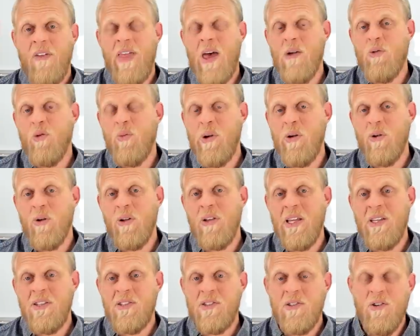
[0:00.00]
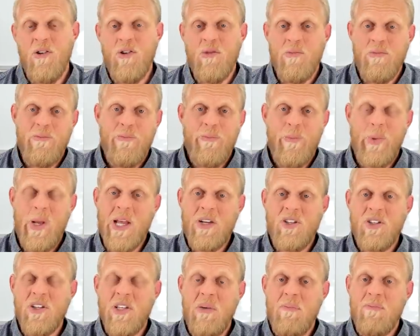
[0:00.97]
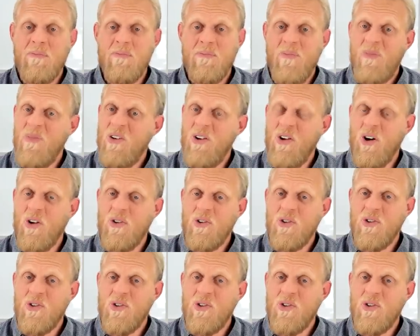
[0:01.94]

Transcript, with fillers: that will be released soon, but actually not